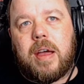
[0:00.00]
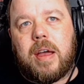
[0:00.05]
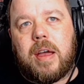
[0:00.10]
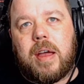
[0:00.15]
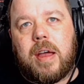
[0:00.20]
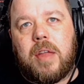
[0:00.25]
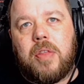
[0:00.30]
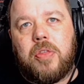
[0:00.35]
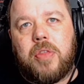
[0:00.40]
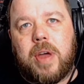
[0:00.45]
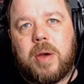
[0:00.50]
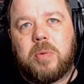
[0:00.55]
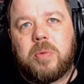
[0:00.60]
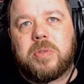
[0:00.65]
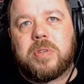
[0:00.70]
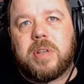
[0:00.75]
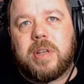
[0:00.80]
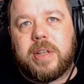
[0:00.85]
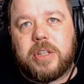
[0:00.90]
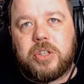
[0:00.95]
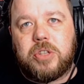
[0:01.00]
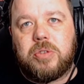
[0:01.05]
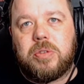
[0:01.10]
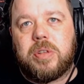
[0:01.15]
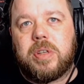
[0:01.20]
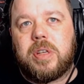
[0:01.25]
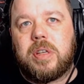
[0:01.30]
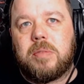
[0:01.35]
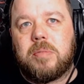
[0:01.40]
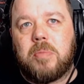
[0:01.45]
And that was
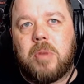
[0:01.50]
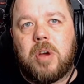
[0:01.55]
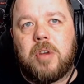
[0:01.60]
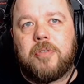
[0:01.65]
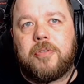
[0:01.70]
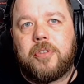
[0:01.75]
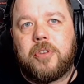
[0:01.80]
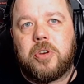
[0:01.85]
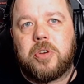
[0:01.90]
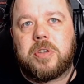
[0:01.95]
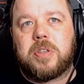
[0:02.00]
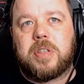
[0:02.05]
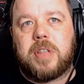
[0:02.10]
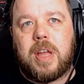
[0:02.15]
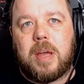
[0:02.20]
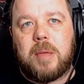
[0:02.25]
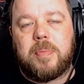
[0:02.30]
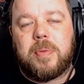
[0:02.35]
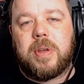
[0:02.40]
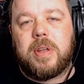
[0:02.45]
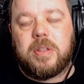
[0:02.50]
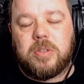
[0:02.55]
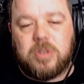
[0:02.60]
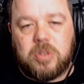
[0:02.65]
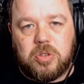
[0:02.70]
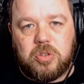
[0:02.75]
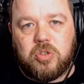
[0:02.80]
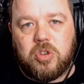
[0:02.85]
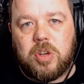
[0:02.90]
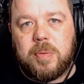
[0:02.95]
literally my first step into
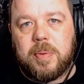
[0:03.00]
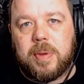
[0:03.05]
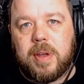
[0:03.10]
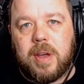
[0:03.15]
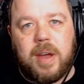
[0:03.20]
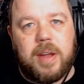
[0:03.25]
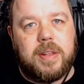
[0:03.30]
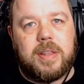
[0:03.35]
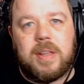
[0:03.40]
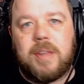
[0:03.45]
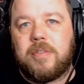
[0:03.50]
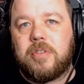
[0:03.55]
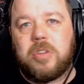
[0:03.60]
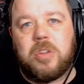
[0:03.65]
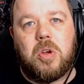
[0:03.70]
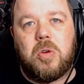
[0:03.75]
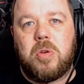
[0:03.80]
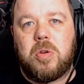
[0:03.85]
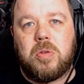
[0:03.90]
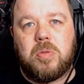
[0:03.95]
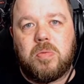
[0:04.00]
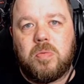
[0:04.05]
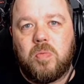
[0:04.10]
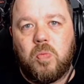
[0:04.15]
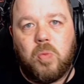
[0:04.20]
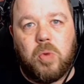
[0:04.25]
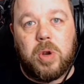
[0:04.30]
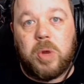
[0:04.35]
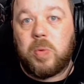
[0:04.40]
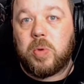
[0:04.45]
streaming. I'd never known
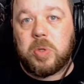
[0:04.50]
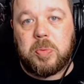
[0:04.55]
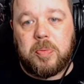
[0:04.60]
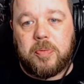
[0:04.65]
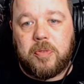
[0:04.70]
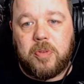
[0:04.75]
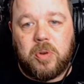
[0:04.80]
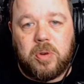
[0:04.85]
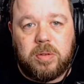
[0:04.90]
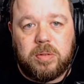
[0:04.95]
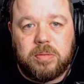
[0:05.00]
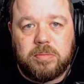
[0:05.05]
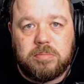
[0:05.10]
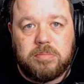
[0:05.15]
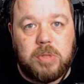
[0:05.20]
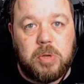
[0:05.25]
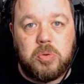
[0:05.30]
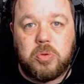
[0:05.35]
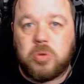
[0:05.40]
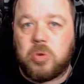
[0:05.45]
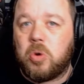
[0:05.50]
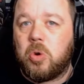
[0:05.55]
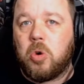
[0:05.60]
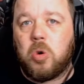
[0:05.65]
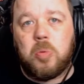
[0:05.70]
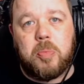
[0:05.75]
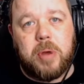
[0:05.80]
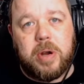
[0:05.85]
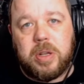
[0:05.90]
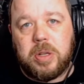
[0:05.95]
what it was before. It was all
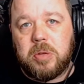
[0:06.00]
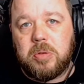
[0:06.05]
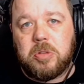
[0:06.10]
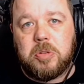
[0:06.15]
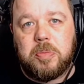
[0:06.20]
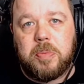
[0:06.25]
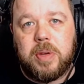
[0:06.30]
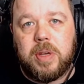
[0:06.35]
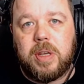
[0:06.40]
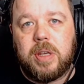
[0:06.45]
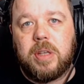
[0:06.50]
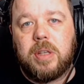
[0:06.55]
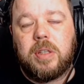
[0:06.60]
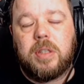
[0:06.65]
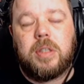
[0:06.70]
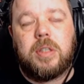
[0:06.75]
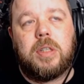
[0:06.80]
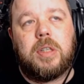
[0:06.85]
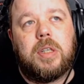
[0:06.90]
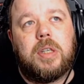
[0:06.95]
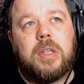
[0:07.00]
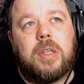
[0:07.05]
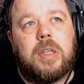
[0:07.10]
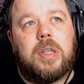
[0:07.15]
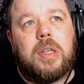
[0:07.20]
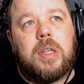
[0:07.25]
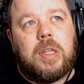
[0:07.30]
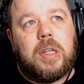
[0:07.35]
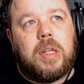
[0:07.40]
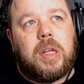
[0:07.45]
brand new to me.
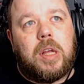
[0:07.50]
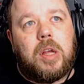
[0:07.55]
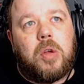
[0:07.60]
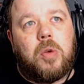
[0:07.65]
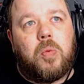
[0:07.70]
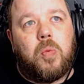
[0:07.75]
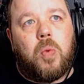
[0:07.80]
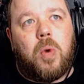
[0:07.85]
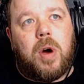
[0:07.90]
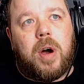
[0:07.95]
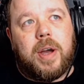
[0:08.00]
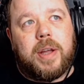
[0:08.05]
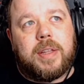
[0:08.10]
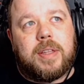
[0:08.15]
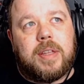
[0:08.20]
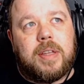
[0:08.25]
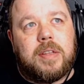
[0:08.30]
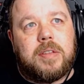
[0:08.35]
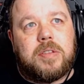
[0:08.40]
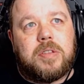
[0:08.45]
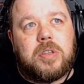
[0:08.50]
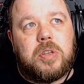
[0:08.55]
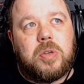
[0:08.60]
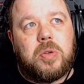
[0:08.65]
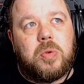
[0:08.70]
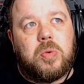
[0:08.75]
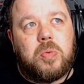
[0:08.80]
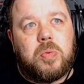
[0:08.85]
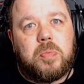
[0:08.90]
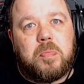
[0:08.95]
What I did
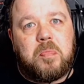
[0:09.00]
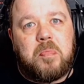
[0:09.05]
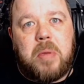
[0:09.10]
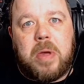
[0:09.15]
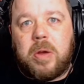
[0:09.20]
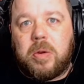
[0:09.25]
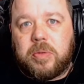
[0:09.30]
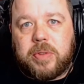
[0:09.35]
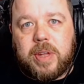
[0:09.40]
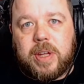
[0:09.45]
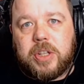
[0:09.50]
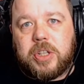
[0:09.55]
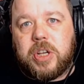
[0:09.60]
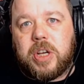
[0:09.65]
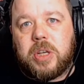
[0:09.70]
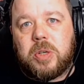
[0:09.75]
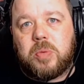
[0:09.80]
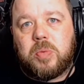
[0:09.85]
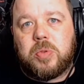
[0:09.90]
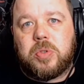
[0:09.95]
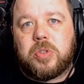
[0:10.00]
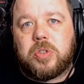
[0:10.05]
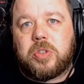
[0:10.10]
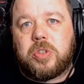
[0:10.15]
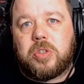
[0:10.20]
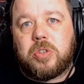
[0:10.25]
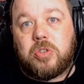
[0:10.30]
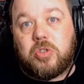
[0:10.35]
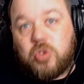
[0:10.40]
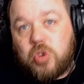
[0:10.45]
to build that channel was
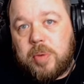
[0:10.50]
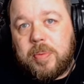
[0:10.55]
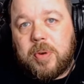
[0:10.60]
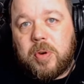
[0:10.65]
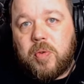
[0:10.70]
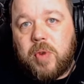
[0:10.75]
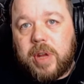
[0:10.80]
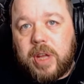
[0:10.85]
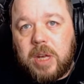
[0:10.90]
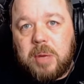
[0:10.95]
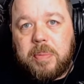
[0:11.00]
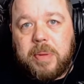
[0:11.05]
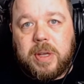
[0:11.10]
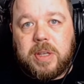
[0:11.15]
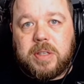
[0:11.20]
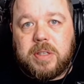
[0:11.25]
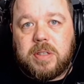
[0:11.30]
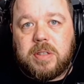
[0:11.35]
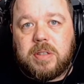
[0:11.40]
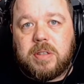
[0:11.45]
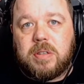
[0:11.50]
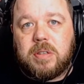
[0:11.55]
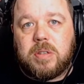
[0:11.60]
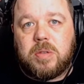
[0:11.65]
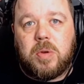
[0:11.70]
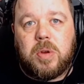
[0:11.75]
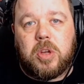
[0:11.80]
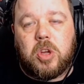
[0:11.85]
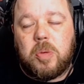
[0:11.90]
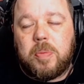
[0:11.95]
stream on a regular basis. So
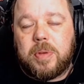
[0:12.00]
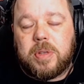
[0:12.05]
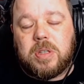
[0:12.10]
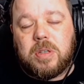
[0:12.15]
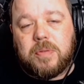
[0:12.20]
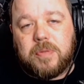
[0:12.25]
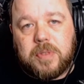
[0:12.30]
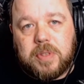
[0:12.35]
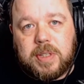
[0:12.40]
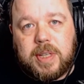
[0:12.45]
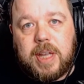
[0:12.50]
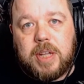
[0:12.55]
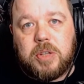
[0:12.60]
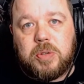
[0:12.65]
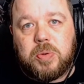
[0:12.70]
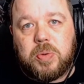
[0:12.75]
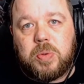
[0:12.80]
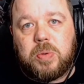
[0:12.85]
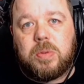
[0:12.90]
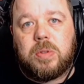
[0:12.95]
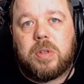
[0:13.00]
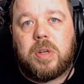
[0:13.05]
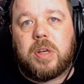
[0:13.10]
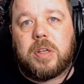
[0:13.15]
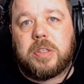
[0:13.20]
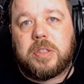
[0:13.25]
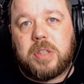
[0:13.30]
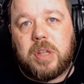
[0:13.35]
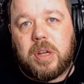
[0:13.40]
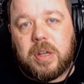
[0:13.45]
I got myself a schedule. I
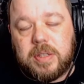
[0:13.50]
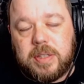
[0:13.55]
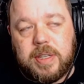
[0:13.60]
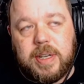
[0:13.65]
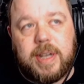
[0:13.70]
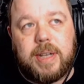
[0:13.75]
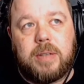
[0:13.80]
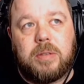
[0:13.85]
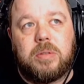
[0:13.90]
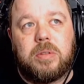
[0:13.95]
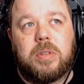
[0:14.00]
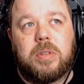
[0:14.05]
started out.